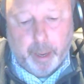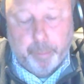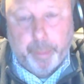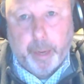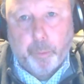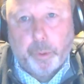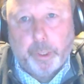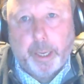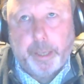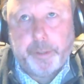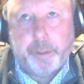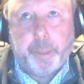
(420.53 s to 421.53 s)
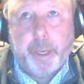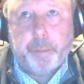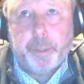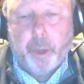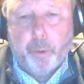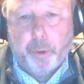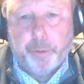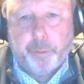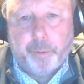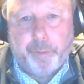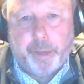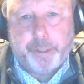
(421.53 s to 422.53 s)
they will later be able to go on to
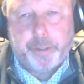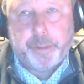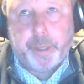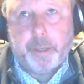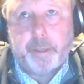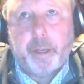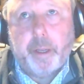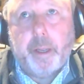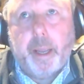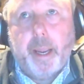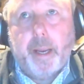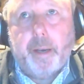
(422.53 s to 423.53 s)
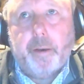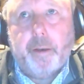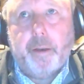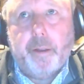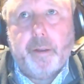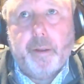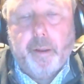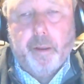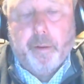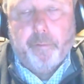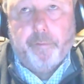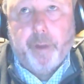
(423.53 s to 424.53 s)
Investor Center and
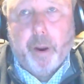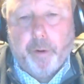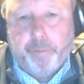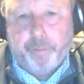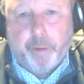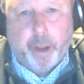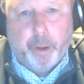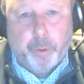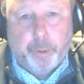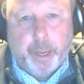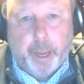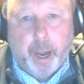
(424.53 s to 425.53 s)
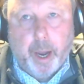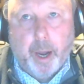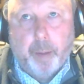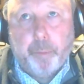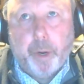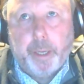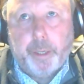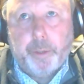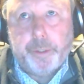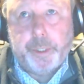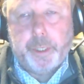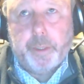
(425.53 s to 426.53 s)
verify who they are by
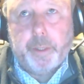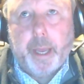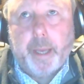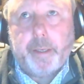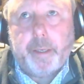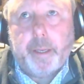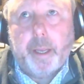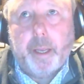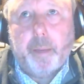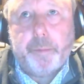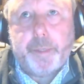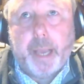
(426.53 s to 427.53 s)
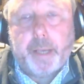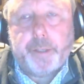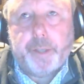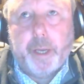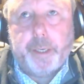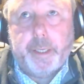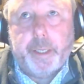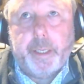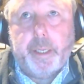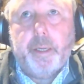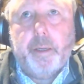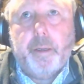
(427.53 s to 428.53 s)
using that tax
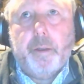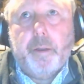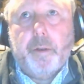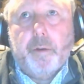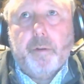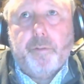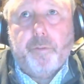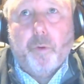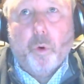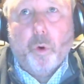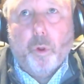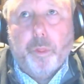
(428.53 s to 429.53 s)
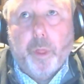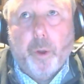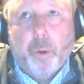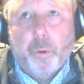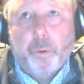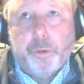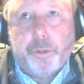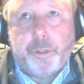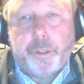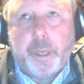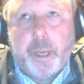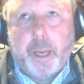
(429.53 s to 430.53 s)
ID. For
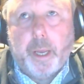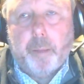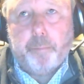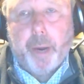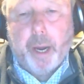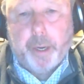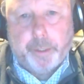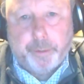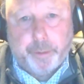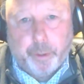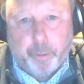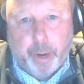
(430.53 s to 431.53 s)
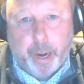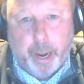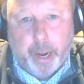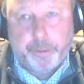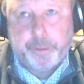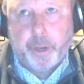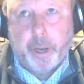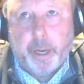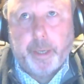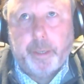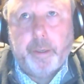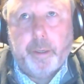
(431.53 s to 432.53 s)
those parties that are
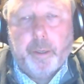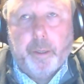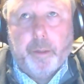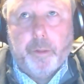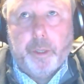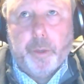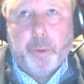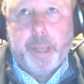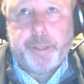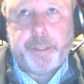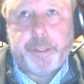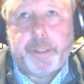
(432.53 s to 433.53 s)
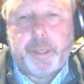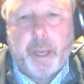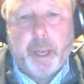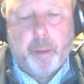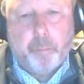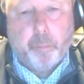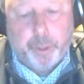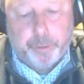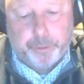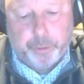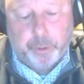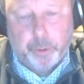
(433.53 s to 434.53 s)
outside the US, we're
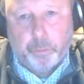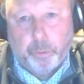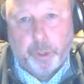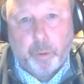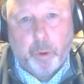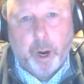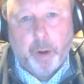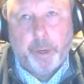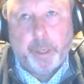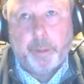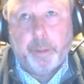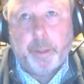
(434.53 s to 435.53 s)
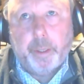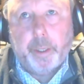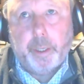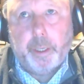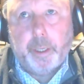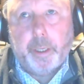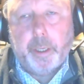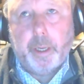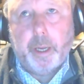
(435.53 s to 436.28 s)
still requiring the